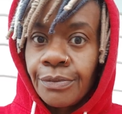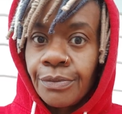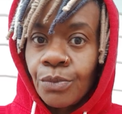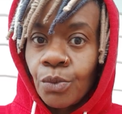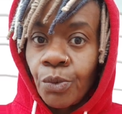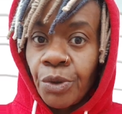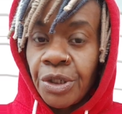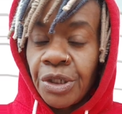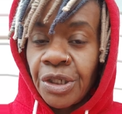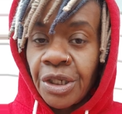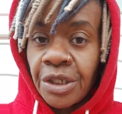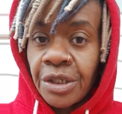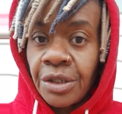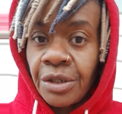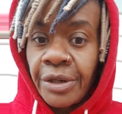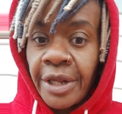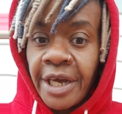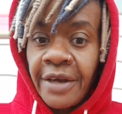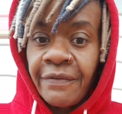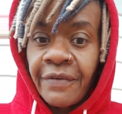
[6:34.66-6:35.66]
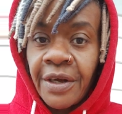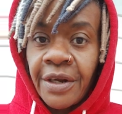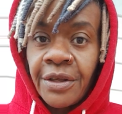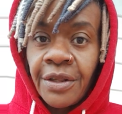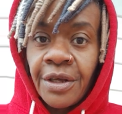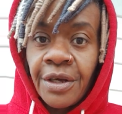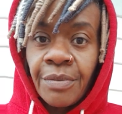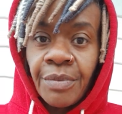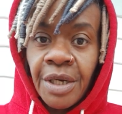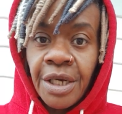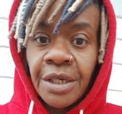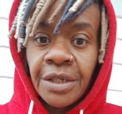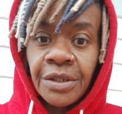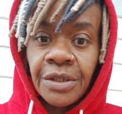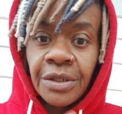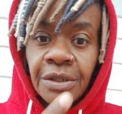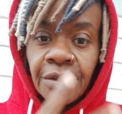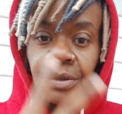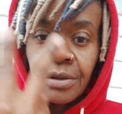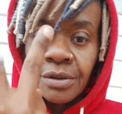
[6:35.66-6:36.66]
What sucks the life out of them
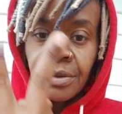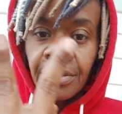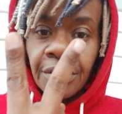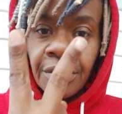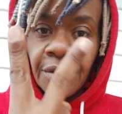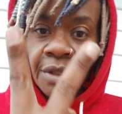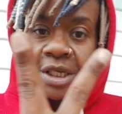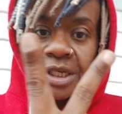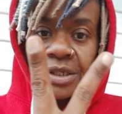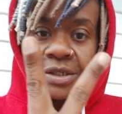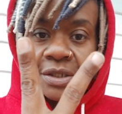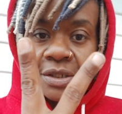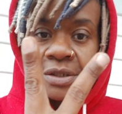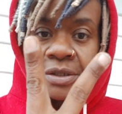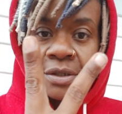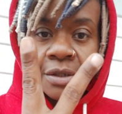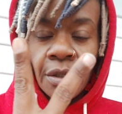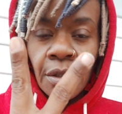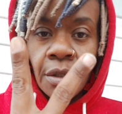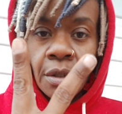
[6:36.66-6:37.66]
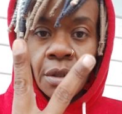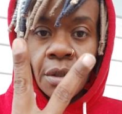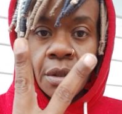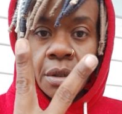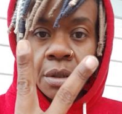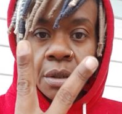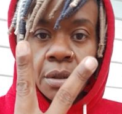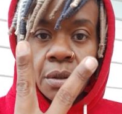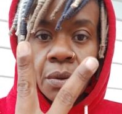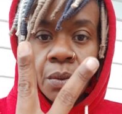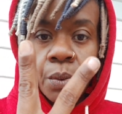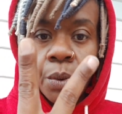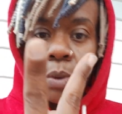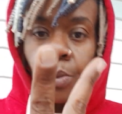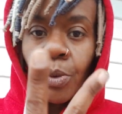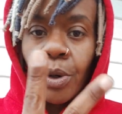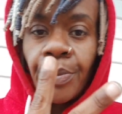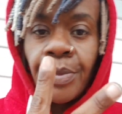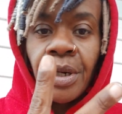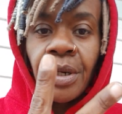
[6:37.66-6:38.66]
is this. When
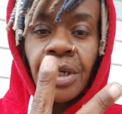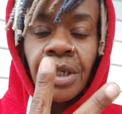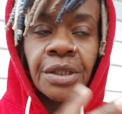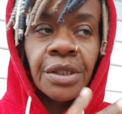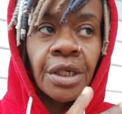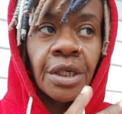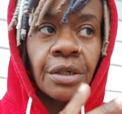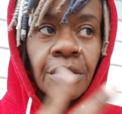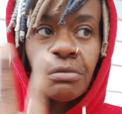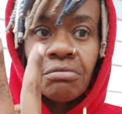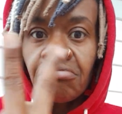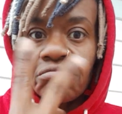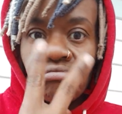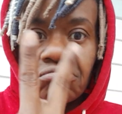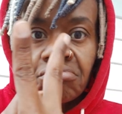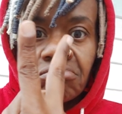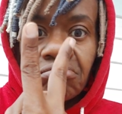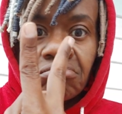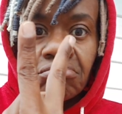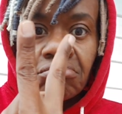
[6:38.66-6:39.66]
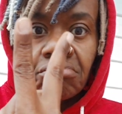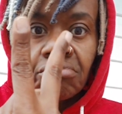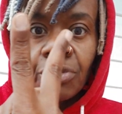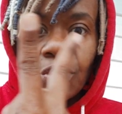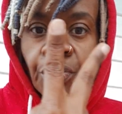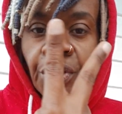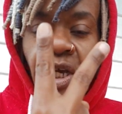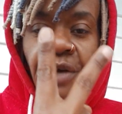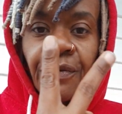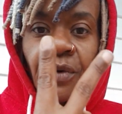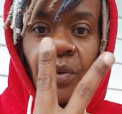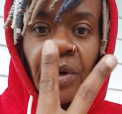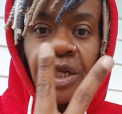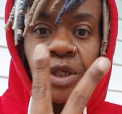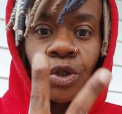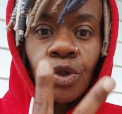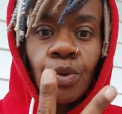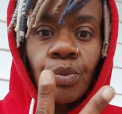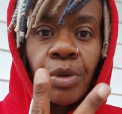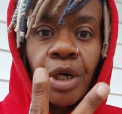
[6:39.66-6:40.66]
women, it's like you give away
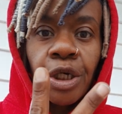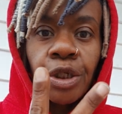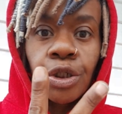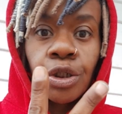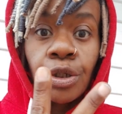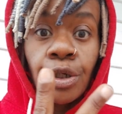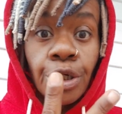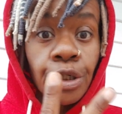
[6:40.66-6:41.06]
too much, or